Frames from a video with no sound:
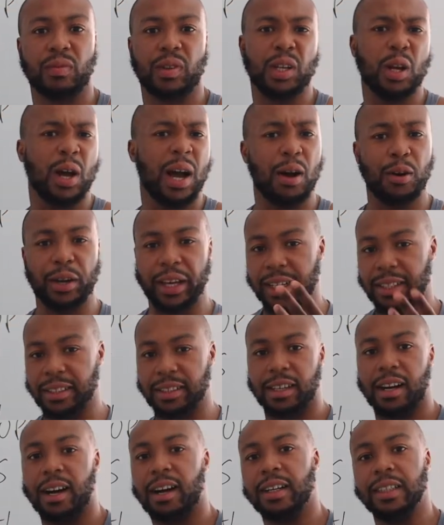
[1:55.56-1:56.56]
you know how
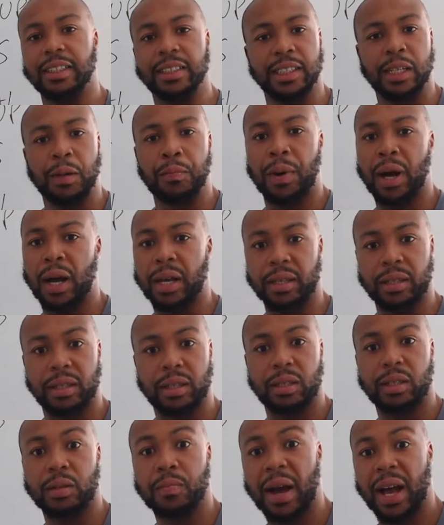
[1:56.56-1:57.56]
kids are, but
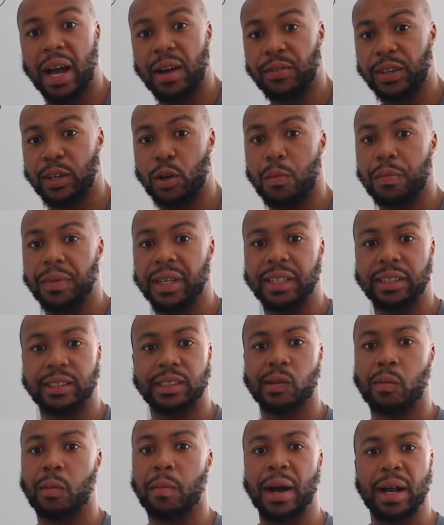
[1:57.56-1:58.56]
you might have a comment,
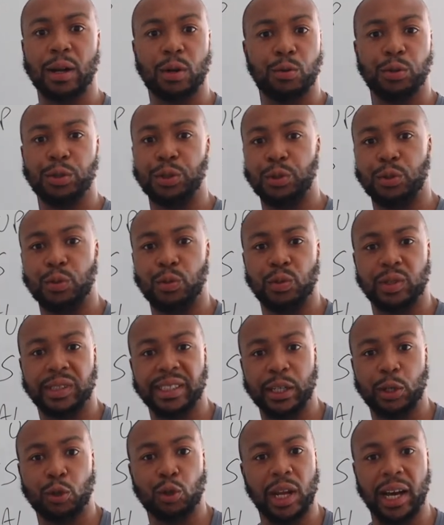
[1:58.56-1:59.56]
someone might call you,
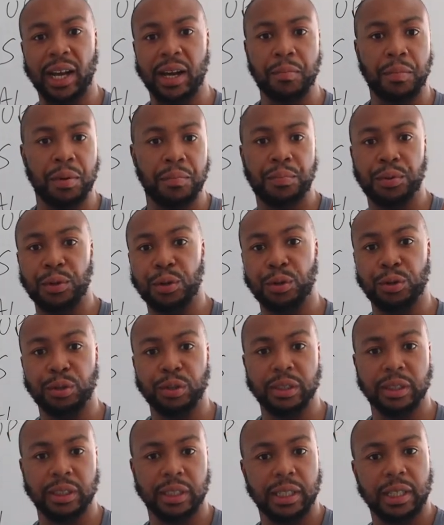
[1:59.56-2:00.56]
say you look like a
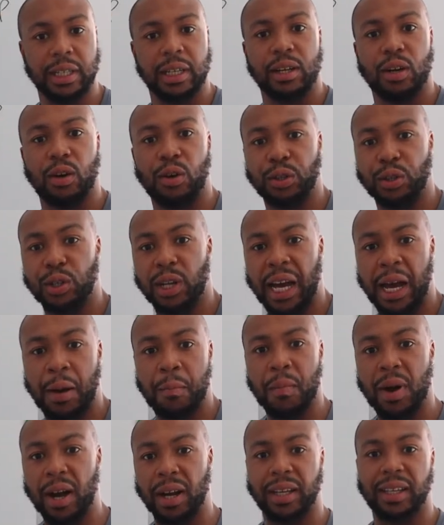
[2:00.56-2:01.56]
baboon, or you look like
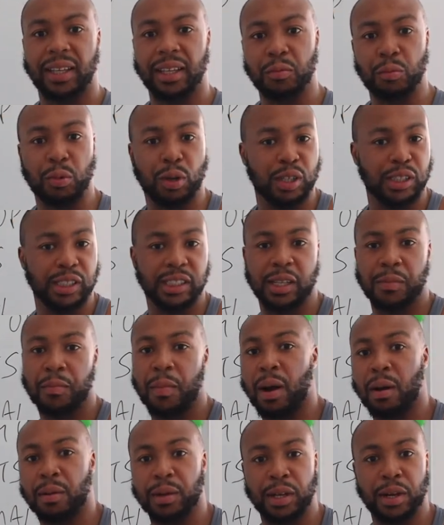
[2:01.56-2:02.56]
a monkey because your,
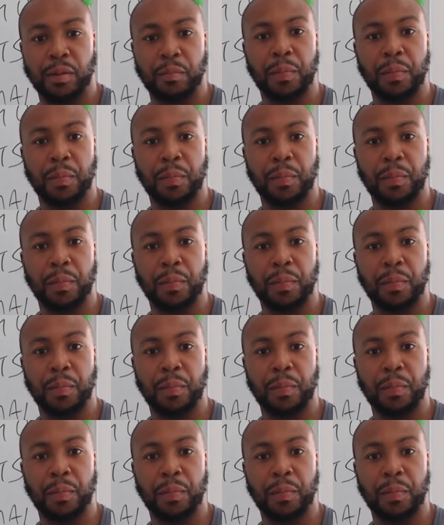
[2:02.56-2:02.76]
mum, your